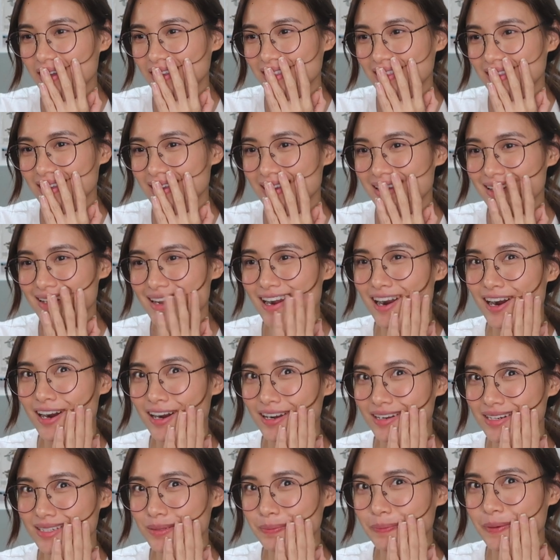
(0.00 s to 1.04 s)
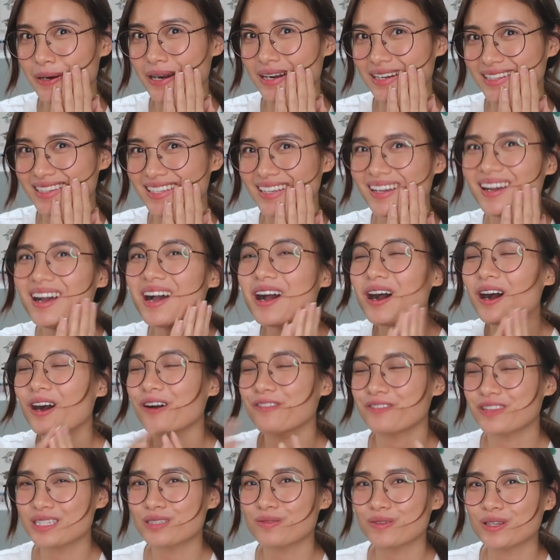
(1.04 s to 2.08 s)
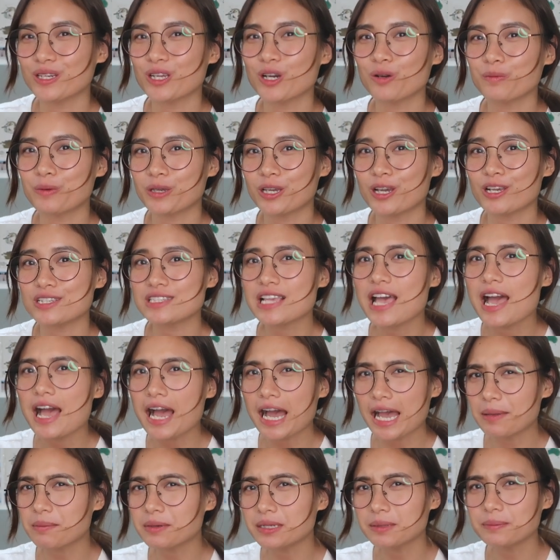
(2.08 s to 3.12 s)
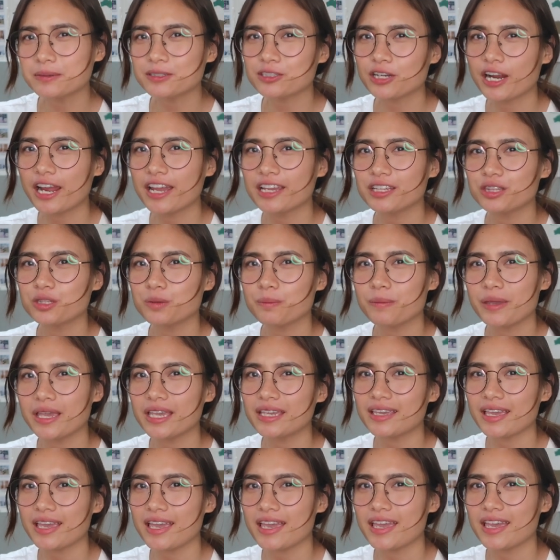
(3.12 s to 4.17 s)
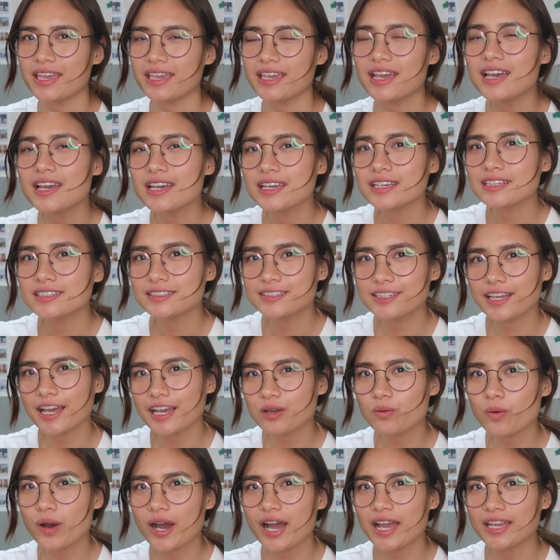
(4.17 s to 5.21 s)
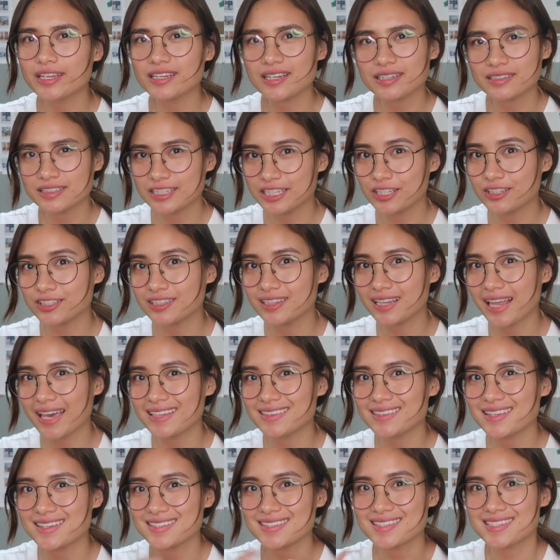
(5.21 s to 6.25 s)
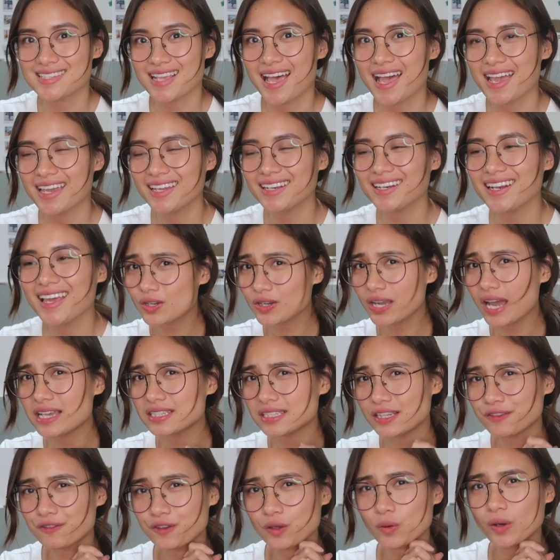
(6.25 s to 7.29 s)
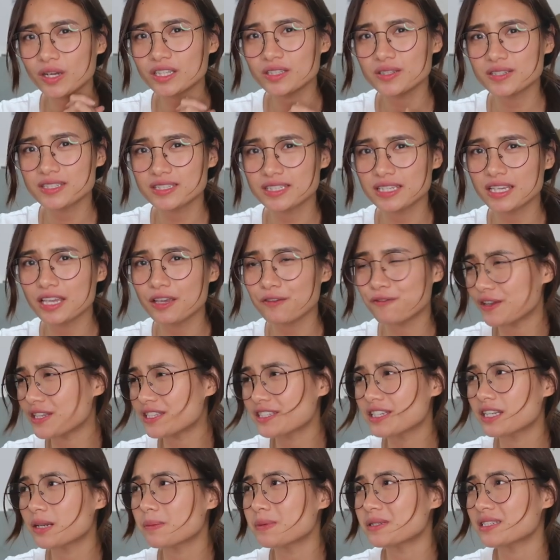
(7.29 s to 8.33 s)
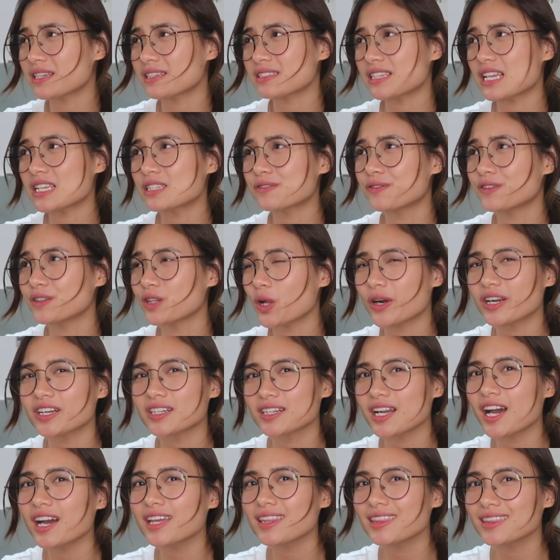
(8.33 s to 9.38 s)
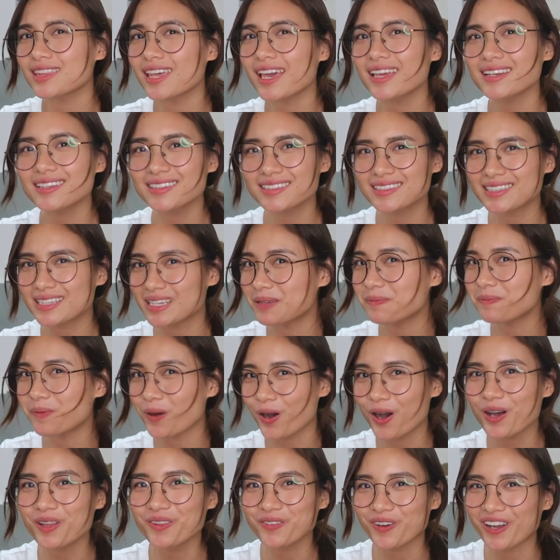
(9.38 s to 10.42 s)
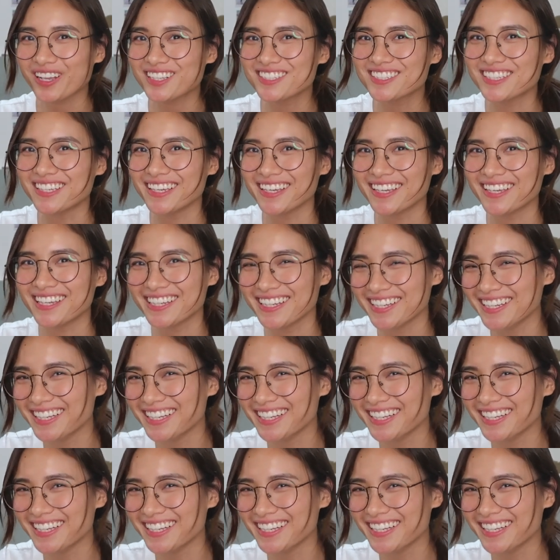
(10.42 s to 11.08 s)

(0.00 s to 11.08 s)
I think, hardest part of this video because I'm gonna be trying to make a D I Y neon light sign. So guys, if you want to see if it's gonna be successful or not, then keep on watching.